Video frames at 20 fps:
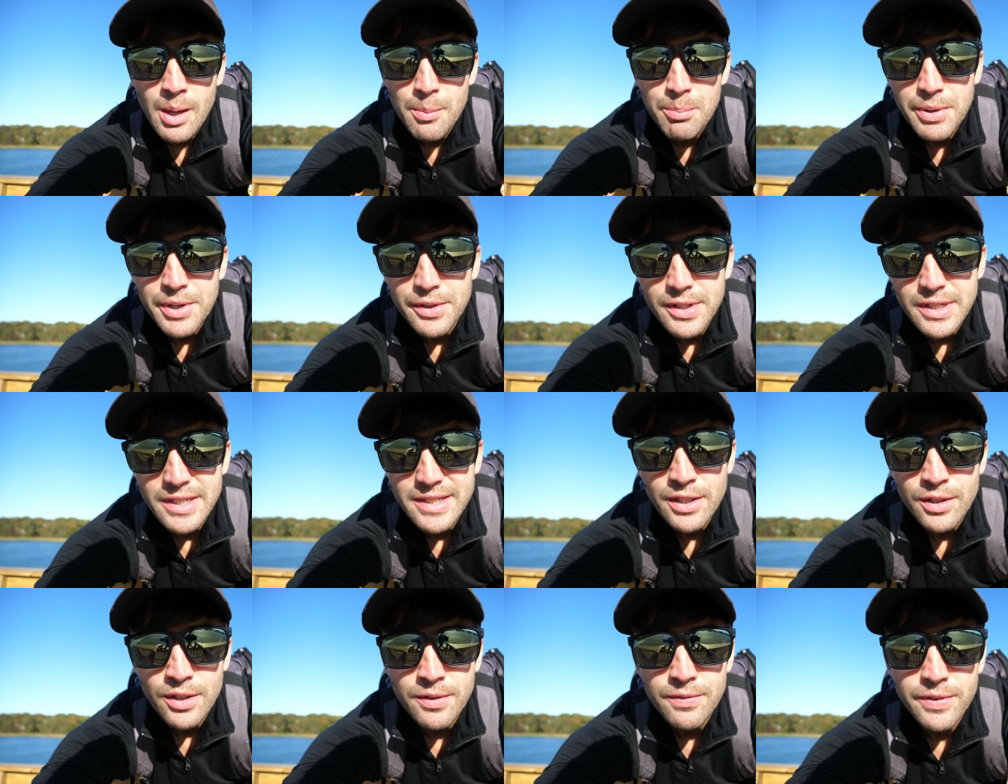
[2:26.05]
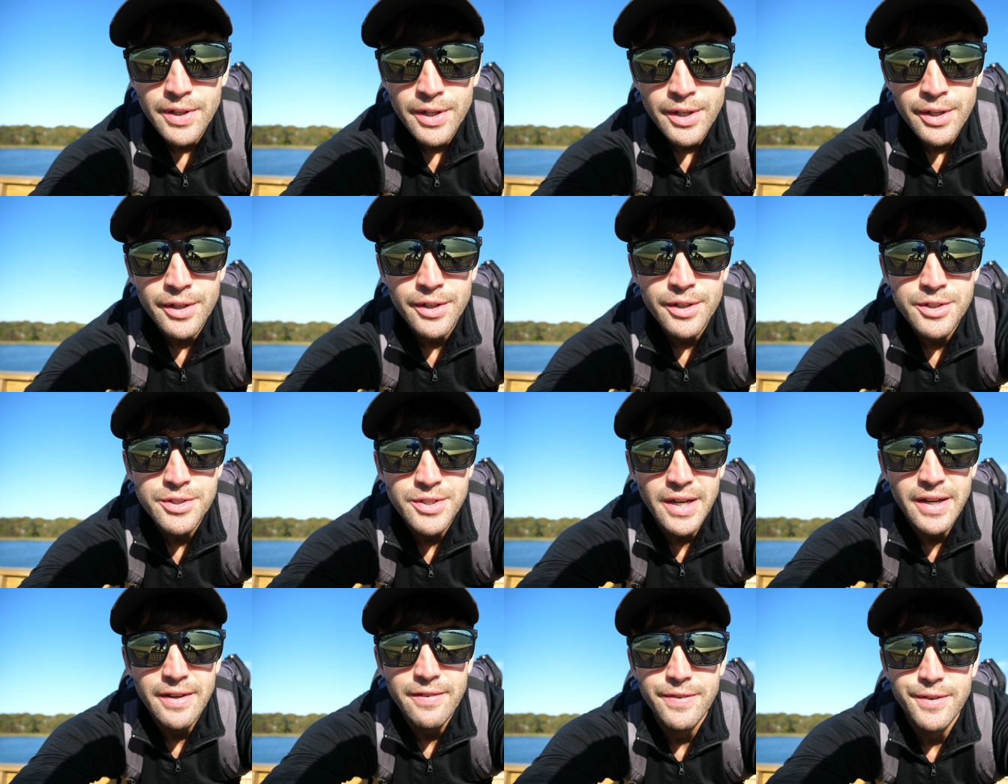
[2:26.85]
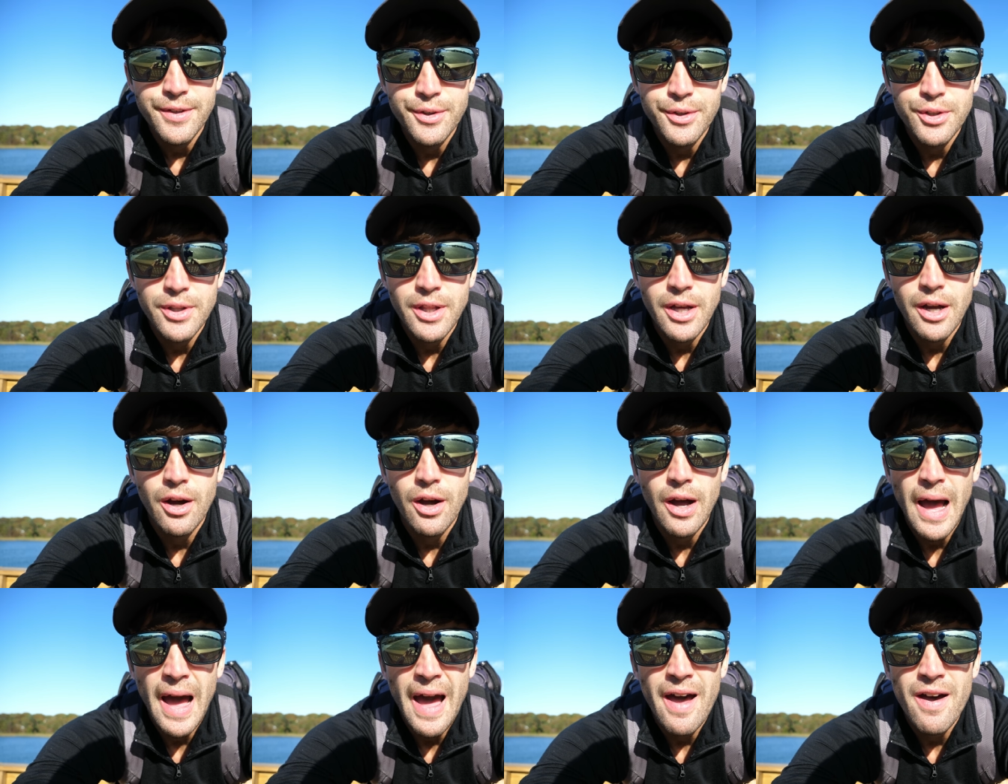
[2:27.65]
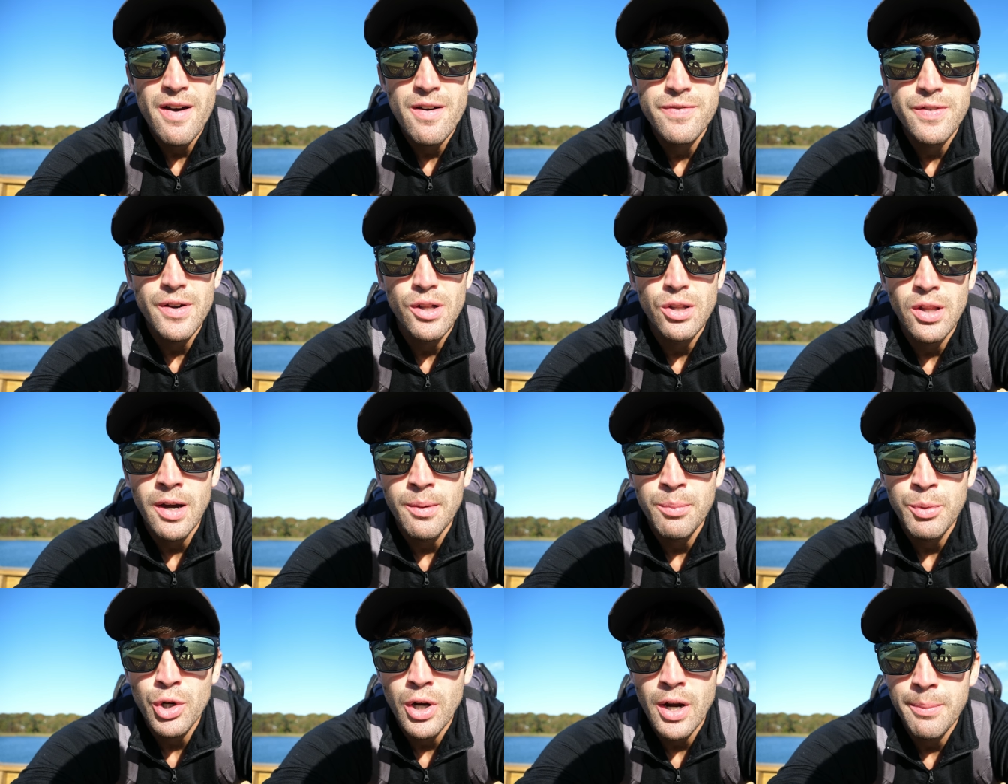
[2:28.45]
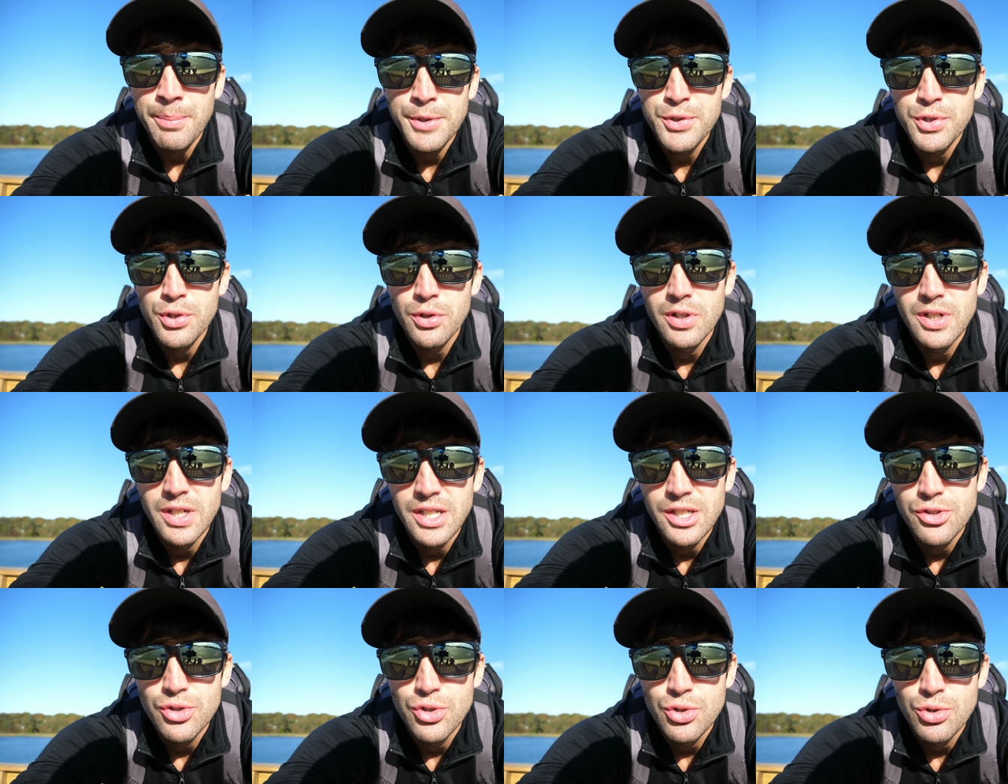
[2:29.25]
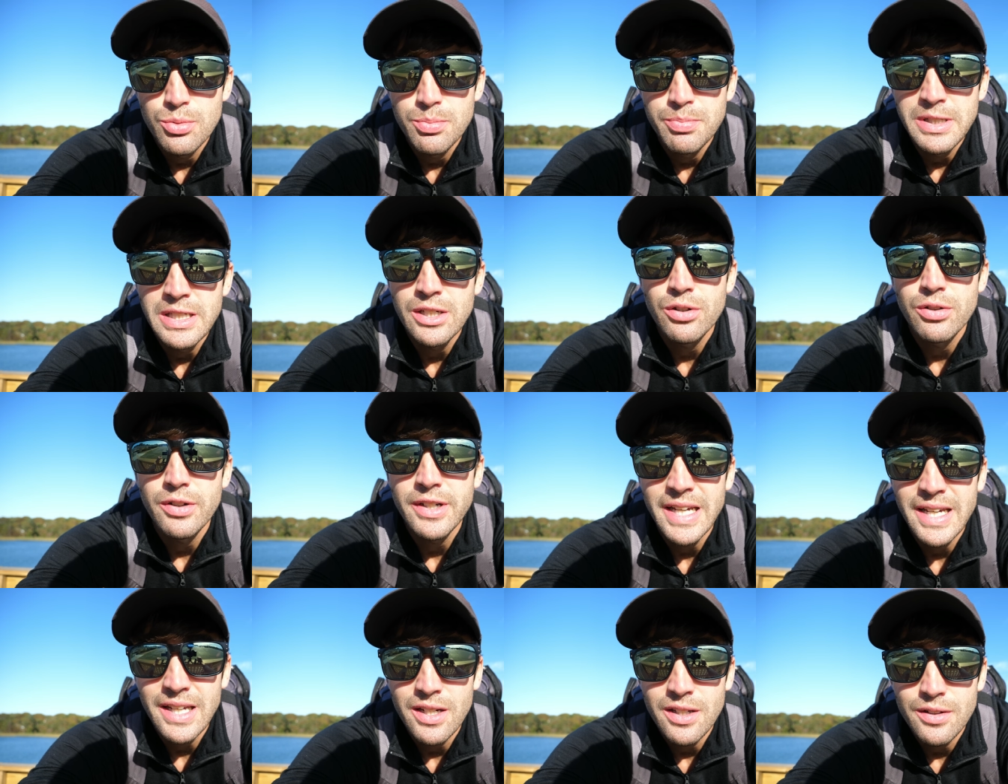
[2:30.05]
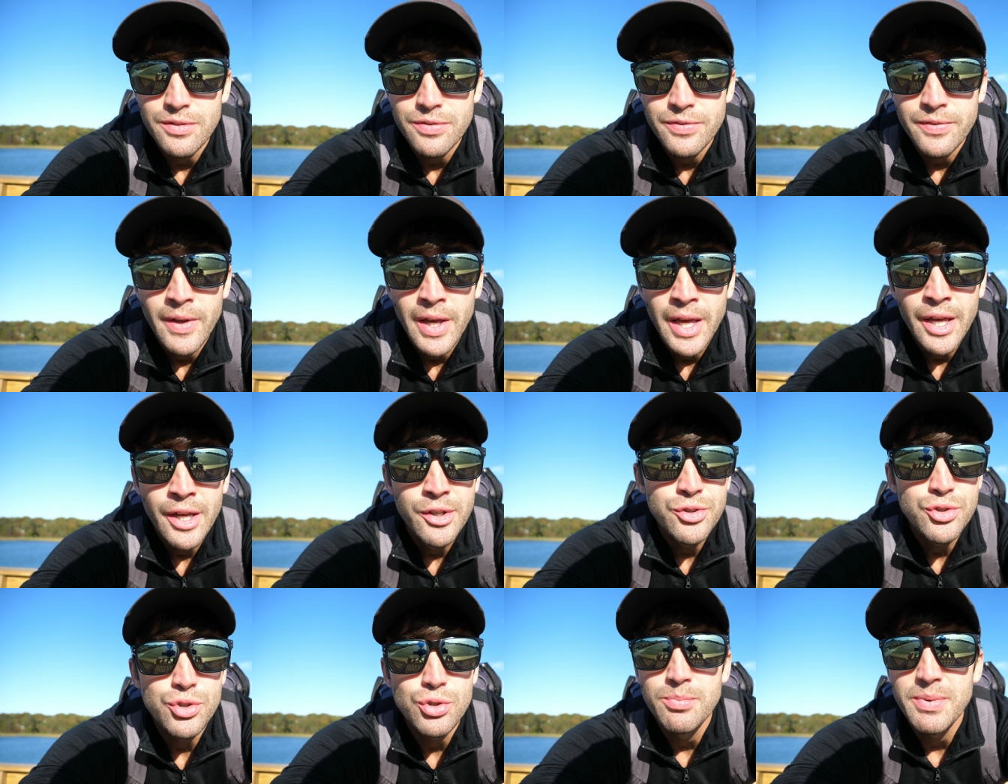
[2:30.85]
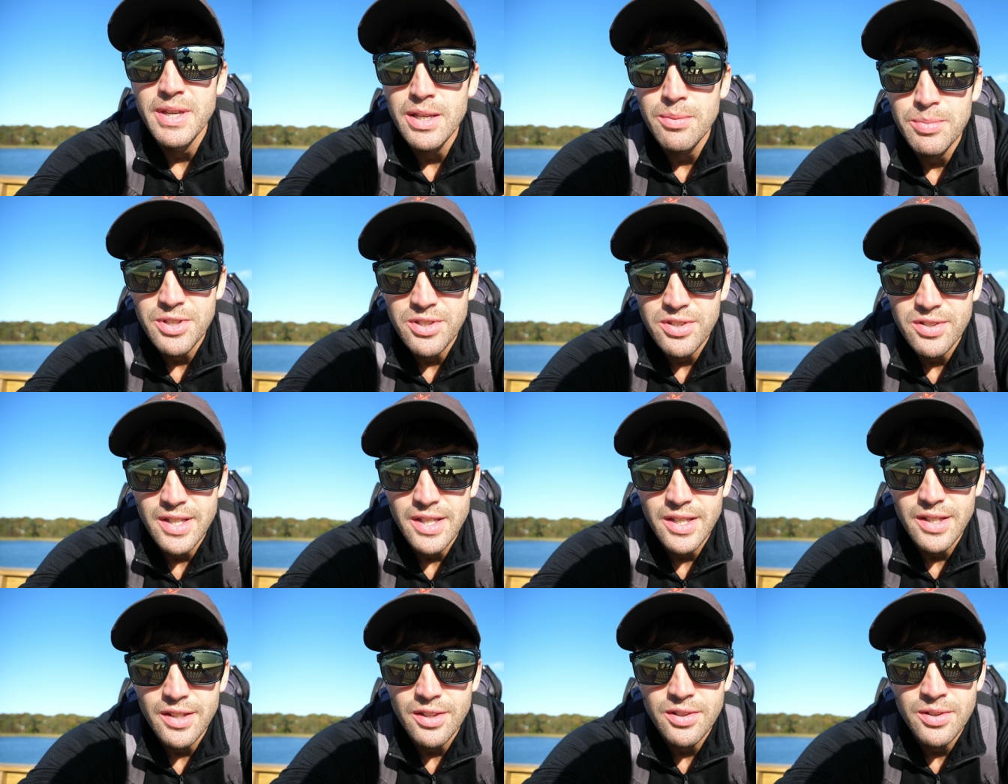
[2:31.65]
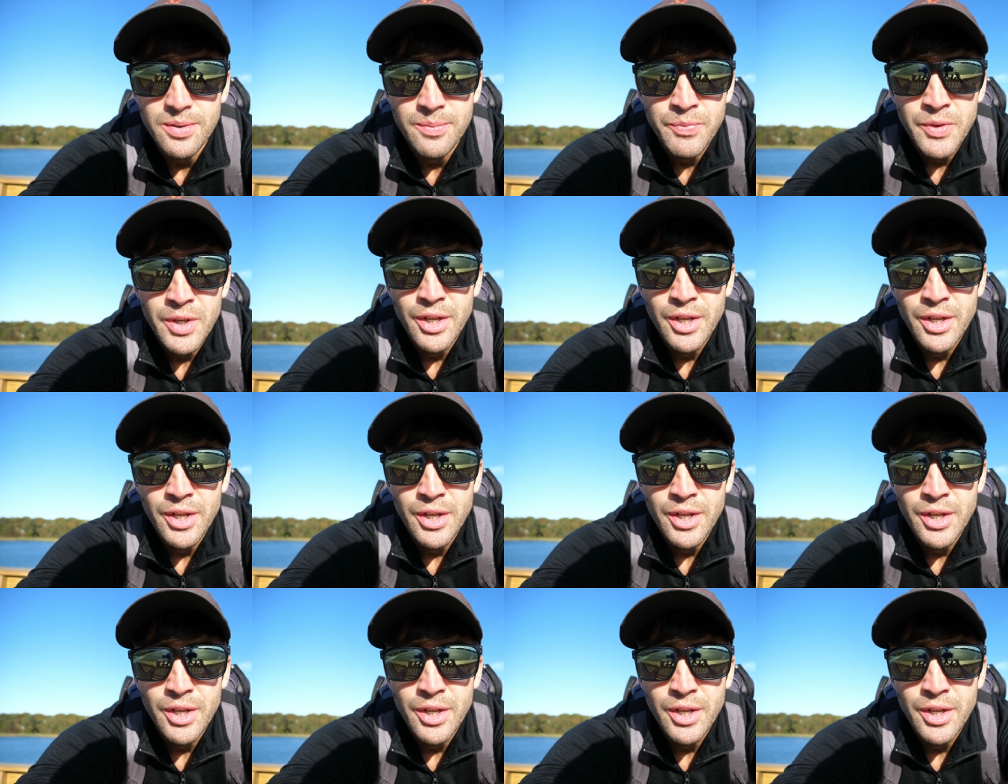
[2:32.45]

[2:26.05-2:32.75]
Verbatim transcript: but daily vloggers i feel have a lot more opportunity to be creative to make mistakes,